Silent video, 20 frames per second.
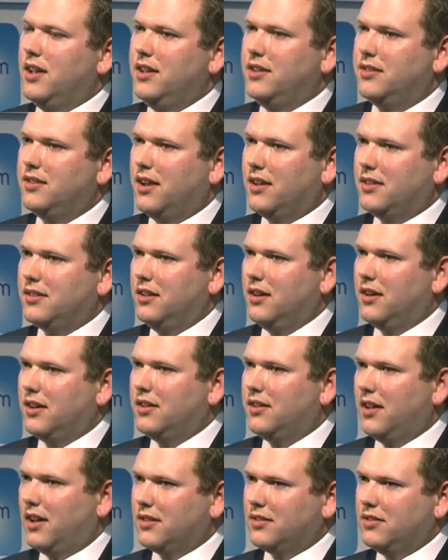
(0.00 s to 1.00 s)
international
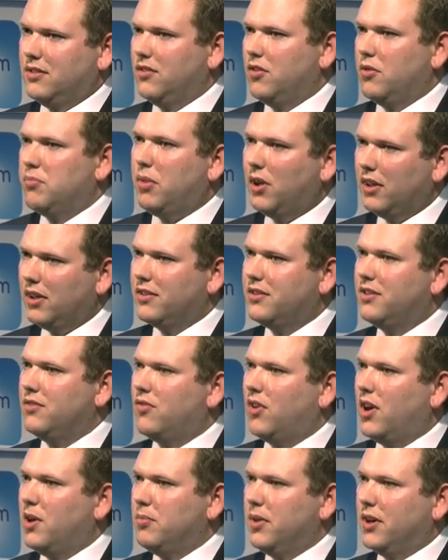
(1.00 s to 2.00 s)
architecture of the policy
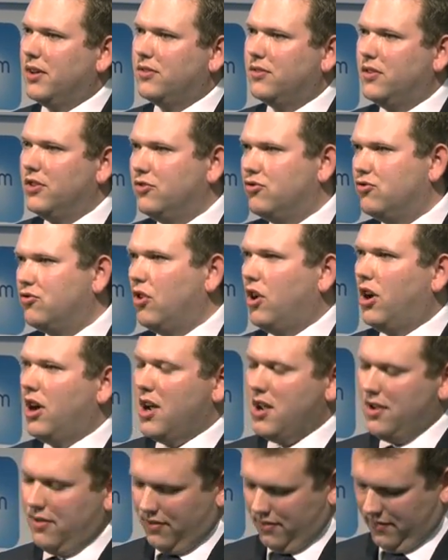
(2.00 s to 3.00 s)
frameworks that
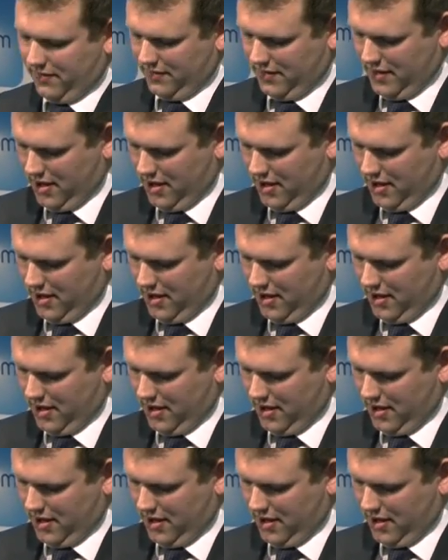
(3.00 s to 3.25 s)
drive